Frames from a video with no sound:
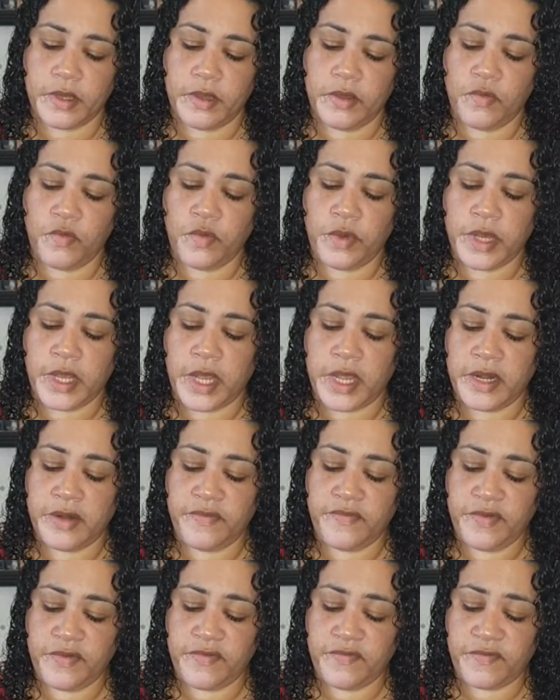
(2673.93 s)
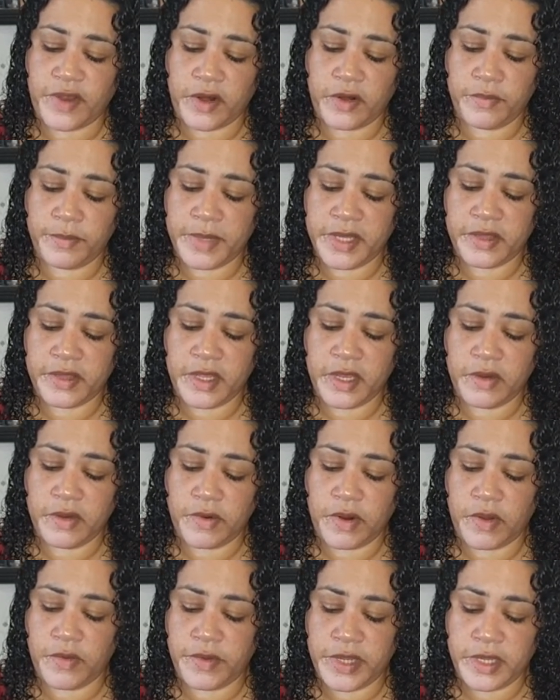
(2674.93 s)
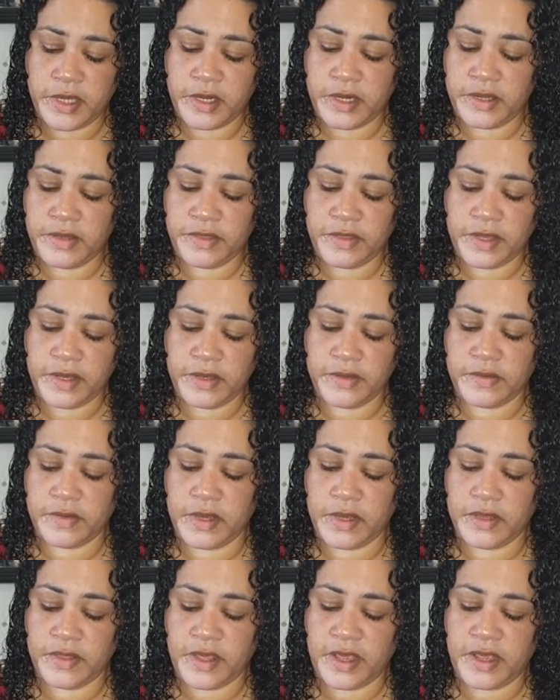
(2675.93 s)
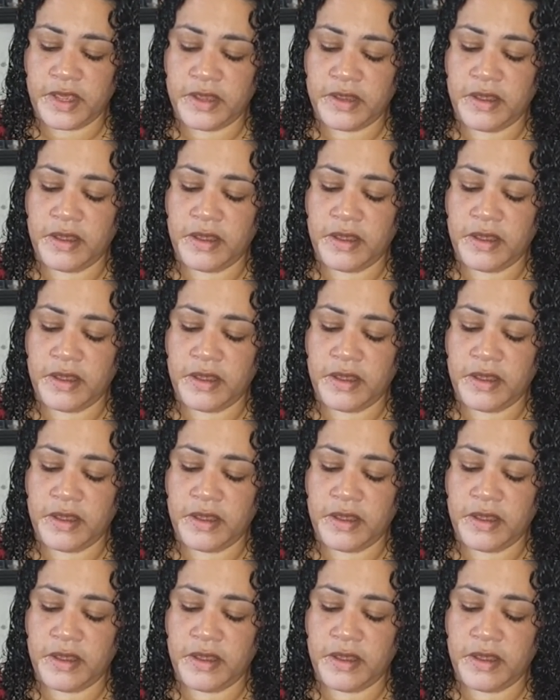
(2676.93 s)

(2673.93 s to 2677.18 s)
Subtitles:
what kind of environment they grow in and things like that.